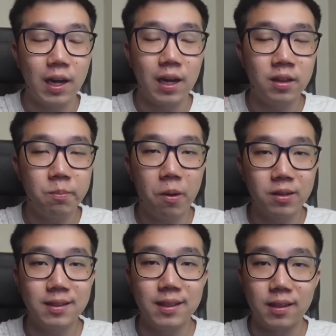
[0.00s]
and
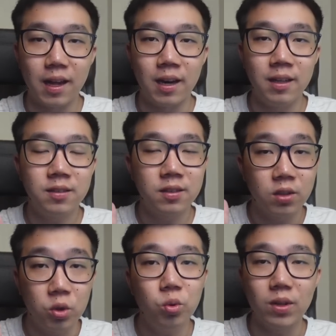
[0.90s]
deposit at least
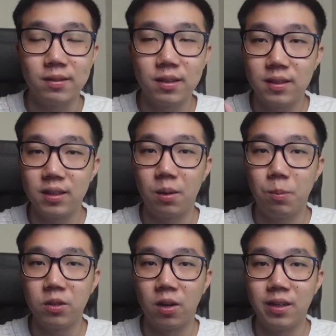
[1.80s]
2,000
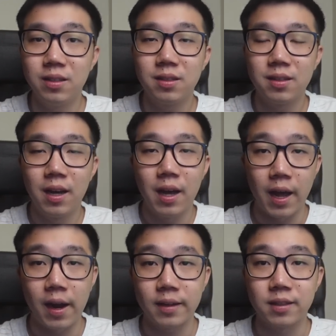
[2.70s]
Singapore dollars
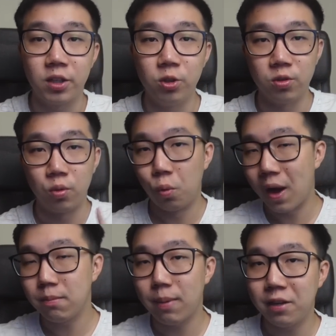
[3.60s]
and execute
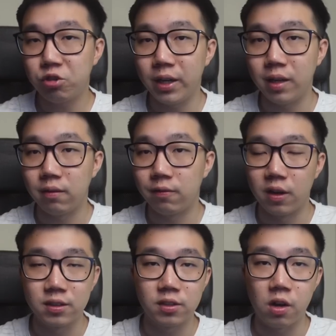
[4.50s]
one buy trade
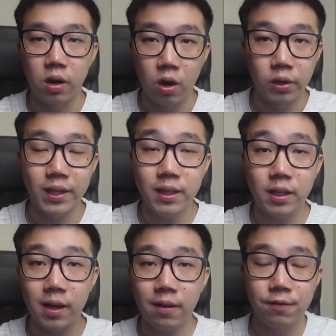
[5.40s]
for a stock or
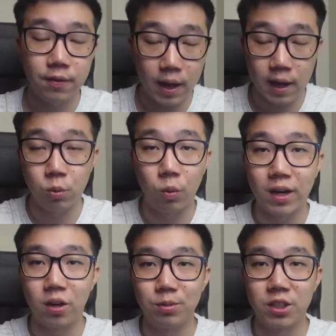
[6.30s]
ETF and
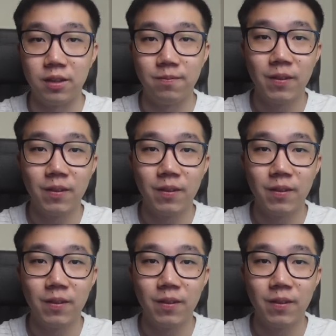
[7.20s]
one option.